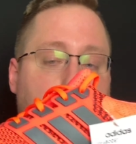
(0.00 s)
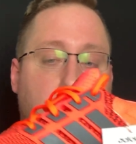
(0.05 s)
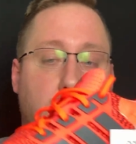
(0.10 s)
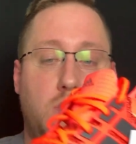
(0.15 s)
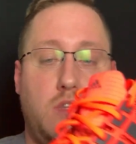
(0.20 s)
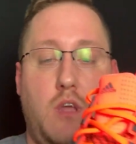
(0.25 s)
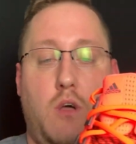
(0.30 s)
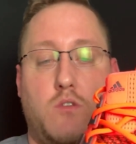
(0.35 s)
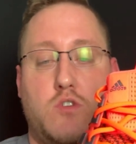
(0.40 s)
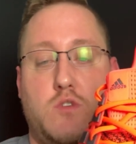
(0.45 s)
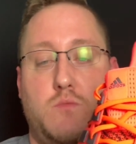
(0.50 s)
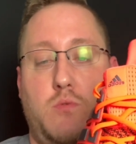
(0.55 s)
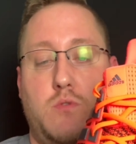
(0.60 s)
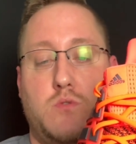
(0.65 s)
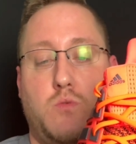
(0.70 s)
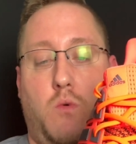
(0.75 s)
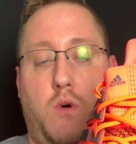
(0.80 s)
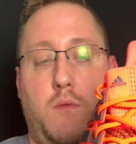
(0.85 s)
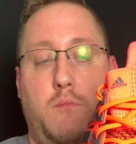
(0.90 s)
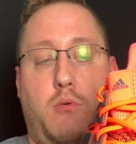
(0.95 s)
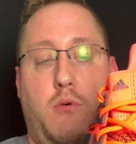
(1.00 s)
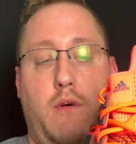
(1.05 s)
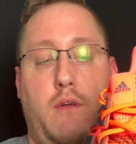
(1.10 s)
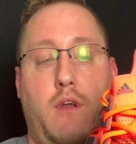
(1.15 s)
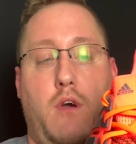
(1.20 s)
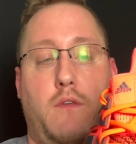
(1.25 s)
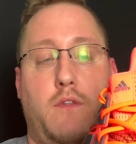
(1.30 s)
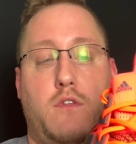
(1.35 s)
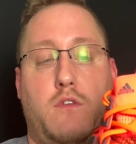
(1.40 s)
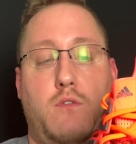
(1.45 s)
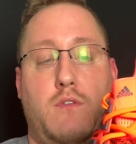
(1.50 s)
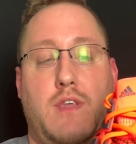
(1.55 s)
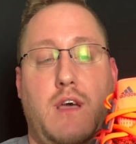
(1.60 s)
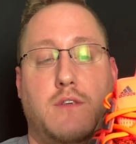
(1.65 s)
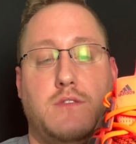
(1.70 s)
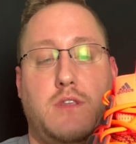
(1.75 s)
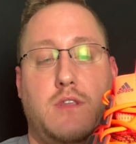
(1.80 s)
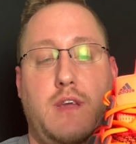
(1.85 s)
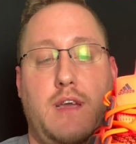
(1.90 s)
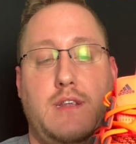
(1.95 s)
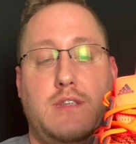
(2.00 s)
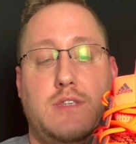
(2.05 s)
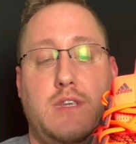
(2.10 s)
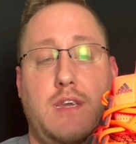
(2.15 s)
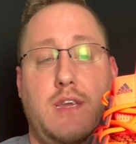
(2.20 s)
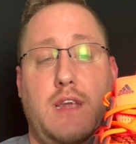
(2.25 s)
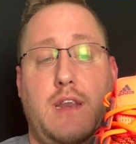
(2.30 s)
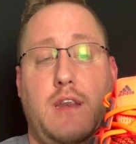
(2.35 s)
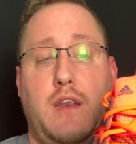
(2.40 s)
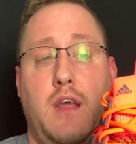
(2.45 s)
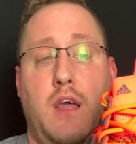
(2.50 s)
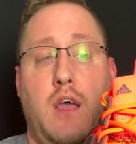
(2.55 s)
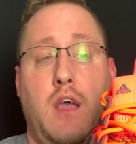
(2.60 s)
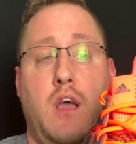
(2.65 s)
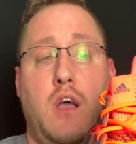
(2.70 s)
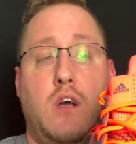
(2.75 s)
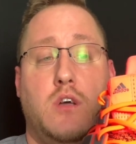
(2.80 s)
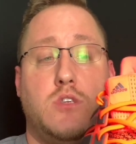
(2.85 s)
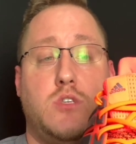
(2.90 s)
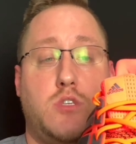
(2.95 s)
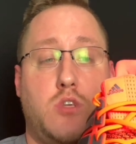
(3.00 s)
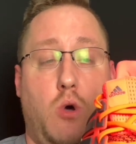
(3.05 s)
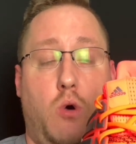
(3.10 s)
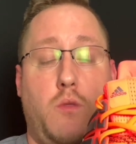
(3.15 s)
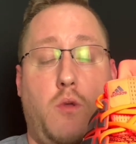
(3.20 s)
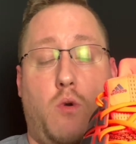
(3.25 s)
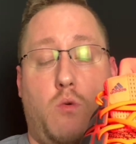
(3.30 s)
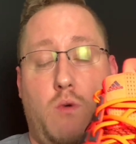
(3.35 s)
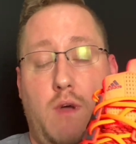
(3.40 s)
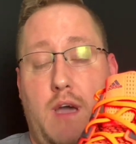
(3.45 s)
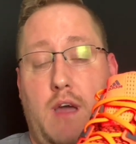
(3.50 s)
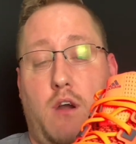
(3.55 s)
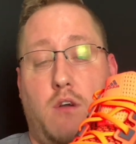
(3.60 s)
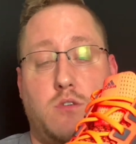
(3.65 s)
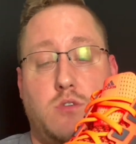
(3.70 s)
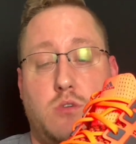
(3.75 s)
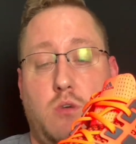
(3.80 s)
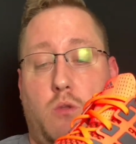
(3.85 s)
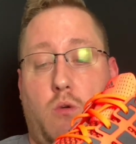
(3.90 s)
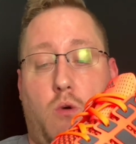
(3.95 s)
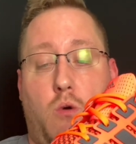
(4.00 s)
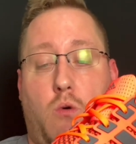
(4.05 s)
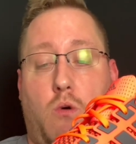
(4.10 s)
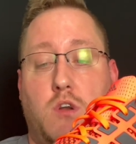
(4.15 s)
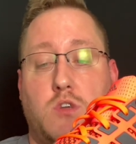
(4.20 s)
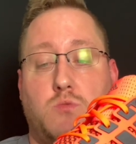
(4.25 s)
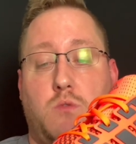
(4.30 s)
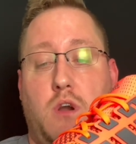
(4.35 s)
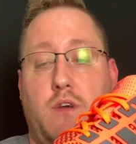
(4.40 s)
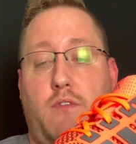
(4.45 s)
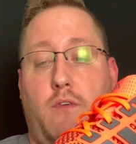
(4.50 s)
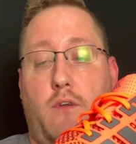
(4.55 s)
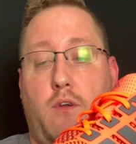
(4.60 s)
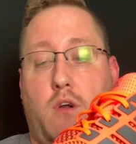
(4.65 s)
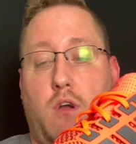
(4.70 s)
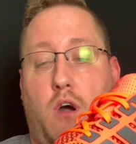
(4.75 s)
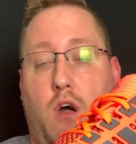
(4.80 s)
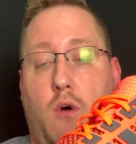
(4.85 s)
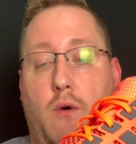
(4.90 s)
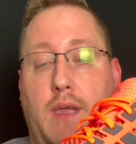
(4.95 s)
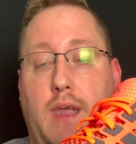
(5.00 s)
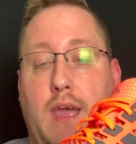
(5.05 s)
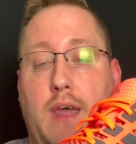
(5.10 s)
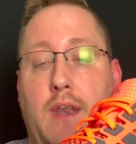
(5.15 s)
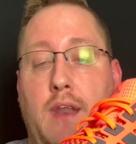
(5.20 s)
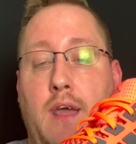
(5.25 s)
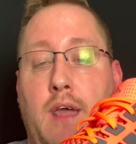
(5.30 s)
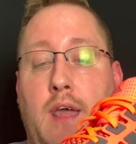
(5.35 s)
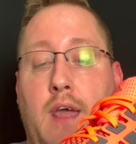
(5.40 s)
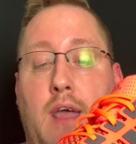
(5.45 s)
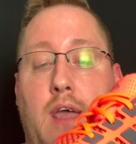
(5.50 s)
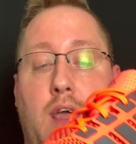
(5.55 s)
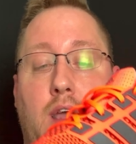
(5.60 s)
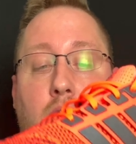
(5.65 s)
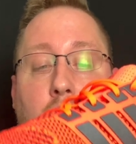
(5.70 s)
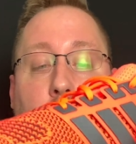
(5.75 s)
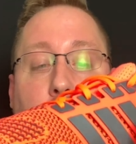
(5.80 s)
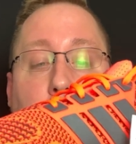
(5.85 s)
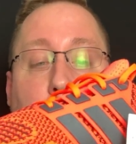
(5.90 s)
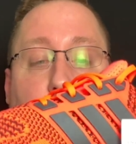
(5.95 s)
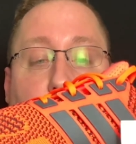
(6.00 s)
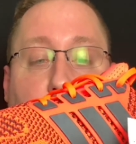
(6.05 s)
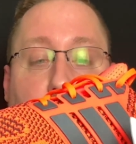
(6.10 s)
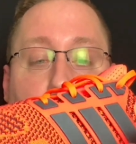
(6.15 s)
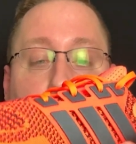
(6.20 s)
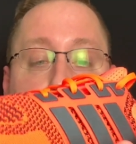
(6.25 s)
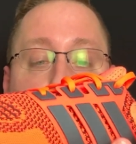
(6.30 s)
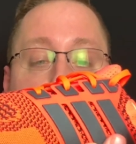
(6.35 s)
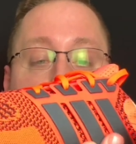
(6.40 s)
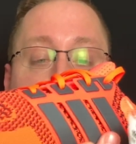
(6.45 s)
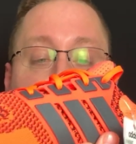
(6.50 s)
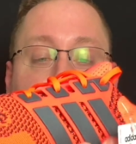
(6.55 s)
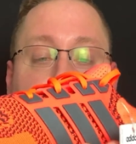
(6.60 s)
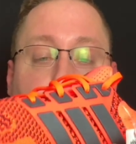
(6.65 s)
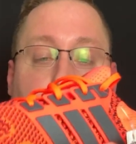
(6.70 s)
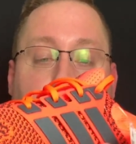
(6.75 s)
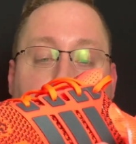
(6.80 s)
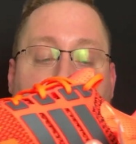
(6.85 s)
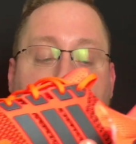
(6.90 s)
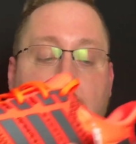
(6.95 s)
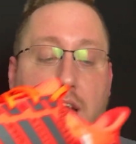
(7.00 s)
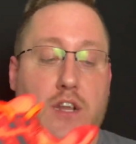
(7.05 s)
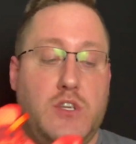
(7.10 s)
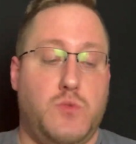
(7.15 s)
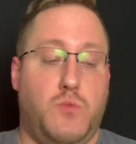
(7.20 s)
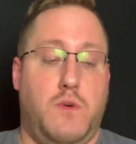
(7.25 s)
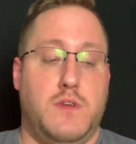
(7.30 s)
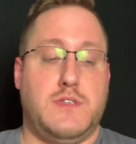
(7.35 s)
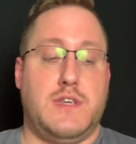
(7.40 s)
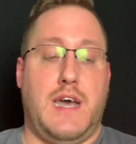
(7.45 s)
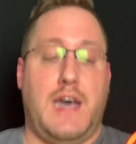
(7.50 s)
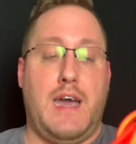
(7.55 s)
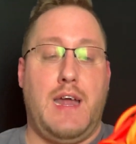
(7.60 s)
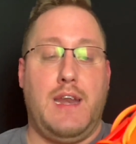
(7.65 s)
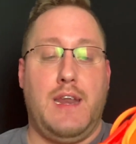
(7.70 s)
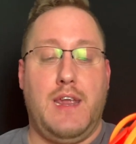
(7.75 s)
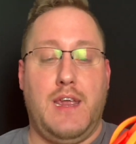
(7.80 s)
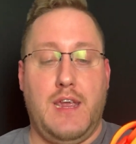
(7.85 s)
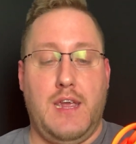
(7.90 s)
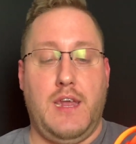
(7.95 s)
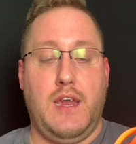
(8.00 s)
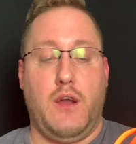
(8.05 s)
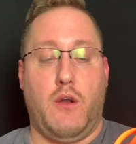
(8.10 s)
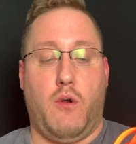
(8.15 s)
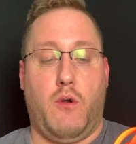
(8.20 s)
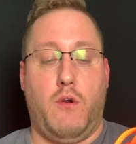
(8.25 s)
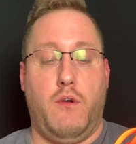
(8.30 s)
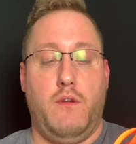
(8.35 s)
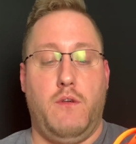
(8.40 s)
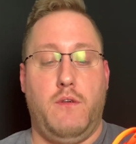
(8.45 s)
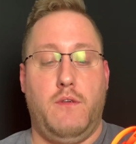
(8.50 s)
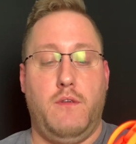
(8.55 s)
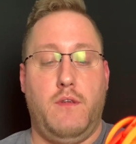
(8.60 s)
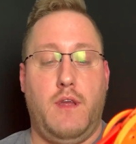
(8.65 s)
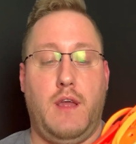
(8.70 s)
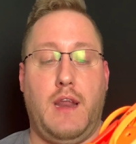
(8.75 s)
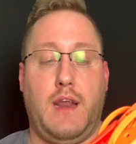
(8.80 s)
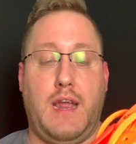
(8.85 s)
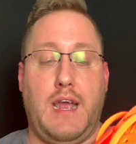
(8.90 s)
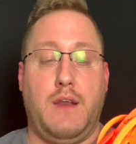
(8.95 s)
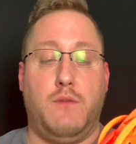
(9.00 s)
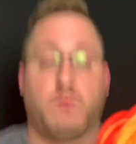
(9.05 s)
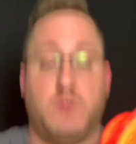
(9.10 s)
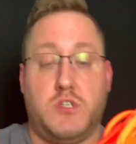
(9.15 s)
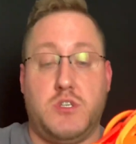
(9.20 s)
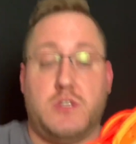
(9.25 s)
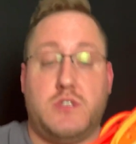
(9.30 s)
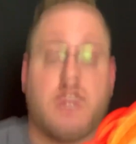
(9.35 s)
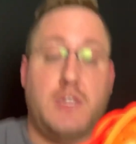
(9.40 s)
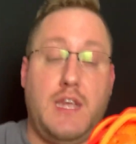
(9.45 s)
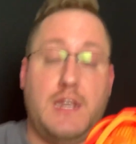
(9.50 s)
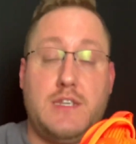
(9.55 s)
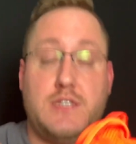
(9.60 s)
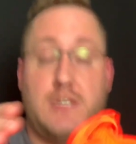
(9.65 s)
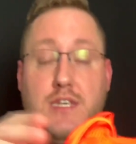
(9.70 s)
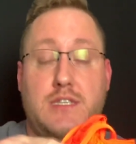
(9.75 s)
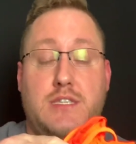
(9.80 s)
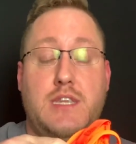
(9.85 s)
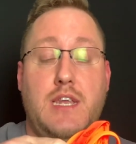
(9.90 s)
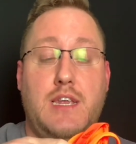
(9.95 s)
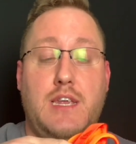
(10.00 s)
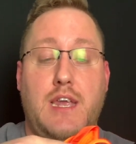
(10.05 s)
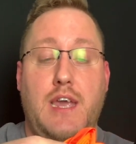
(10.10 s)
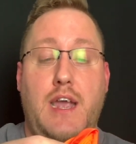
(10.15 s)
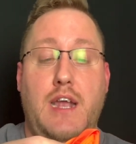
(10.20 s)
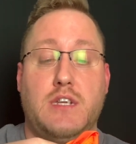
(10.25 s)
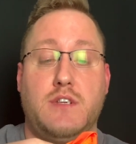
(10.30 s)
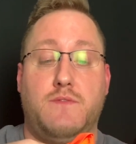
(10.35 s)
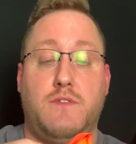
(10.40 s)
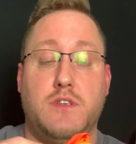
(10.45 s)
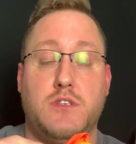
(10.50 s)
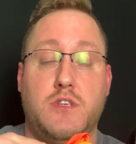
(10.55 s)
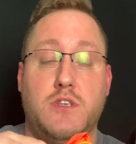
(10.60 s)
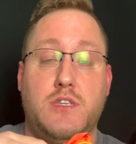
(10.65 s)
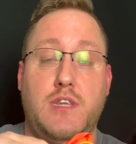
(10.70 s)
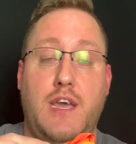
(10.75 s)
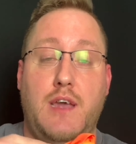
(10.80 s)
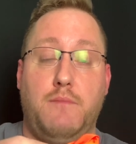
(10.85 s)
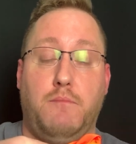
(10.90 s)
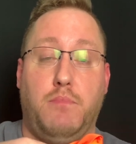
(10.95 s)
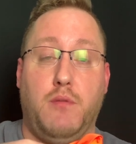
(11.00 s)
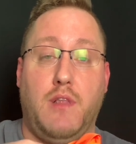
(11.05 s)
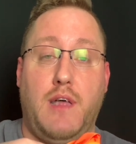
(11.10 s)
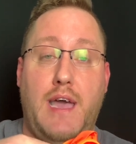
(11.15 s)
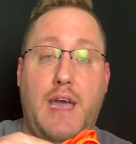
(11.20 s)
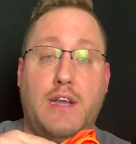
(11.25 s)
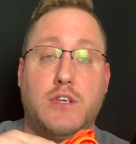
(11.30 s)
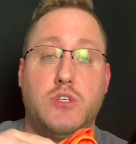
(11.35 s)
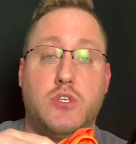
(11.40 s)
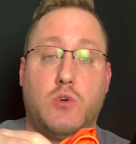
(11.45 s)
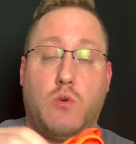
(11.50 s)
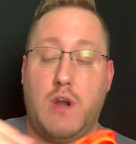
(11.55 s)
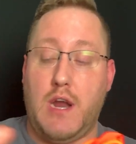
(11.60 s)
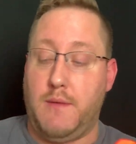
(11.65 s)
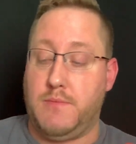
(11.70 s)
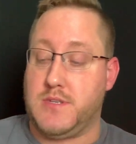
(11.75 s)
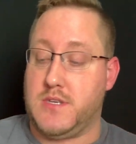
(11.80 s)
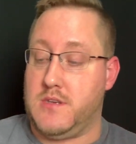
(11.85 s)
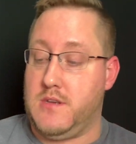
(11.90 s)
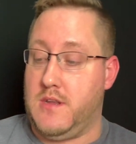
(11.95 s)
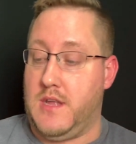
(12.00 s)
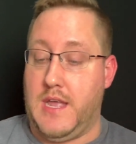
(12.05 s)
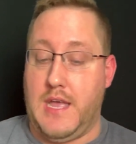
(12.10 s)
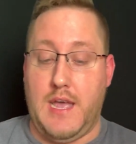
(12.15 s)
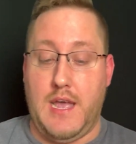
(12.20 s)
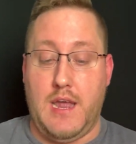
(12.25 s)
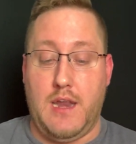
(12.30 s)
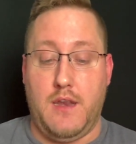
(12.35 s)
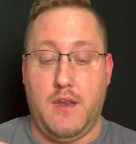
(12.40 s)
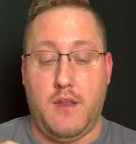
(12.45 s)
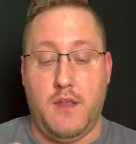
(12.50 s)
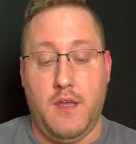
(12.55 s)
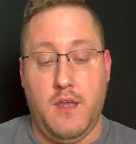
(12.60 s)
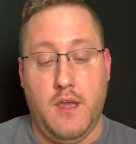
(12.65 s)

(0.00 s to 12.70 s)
is the Ultra Boost 1.0, the 2019 Solar Red or Solar Orange, whatever they're calling it. If this cage was on here, and again, just the existing cage, if this just had black stripes and